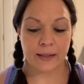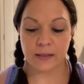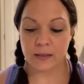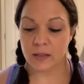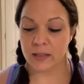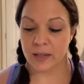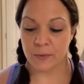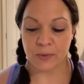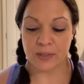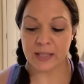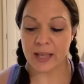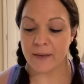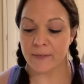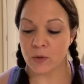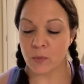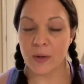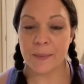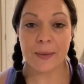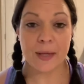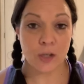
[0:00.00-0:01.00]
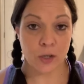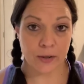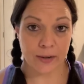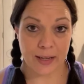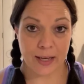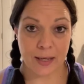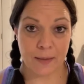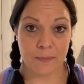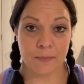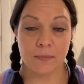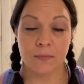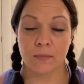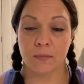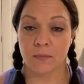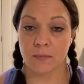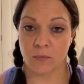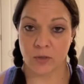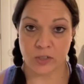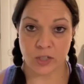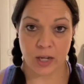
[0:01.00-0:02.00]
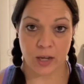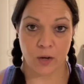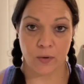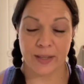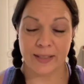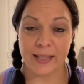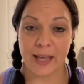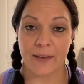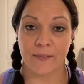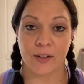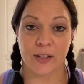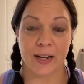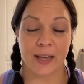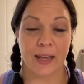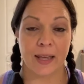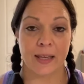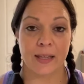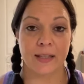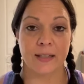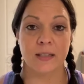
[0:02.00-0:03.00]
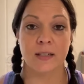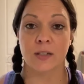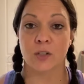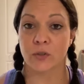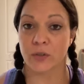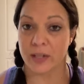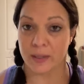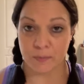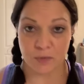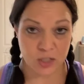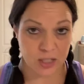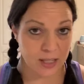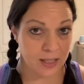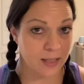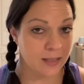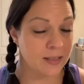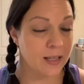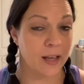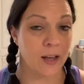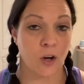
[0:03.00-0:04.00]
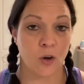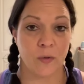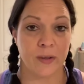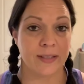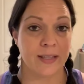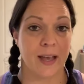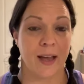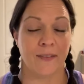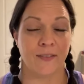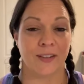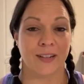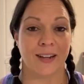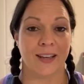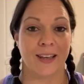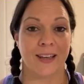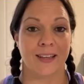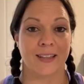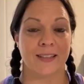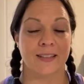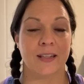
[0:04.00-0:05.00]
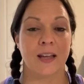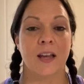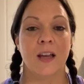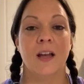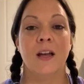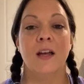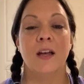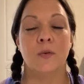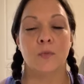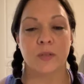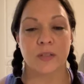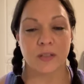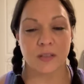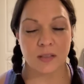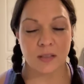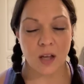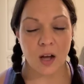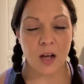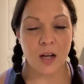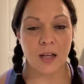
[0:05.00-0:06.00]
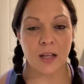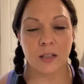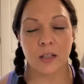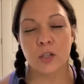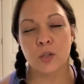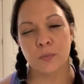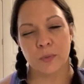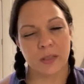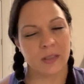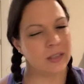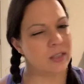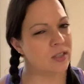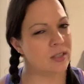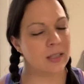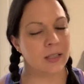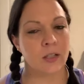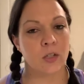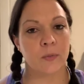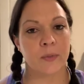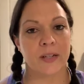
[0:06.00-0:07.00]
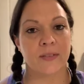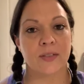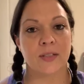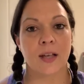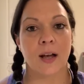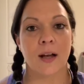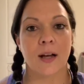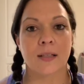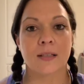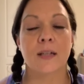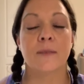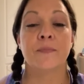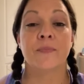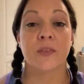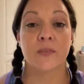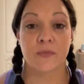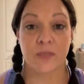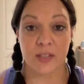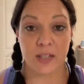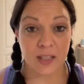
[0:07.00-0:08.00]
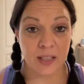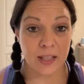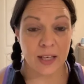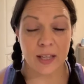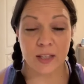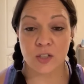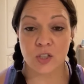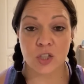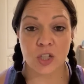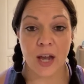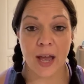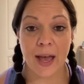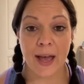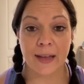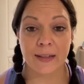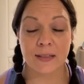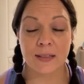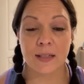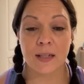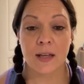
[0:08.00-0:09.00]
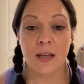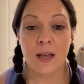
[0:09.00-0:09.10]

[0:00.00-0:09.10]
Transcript: it was heavy whipping cream, which I always have on hand. Cream cheese I always have on hand. With salt, just a little bit of salt, vanilla extract.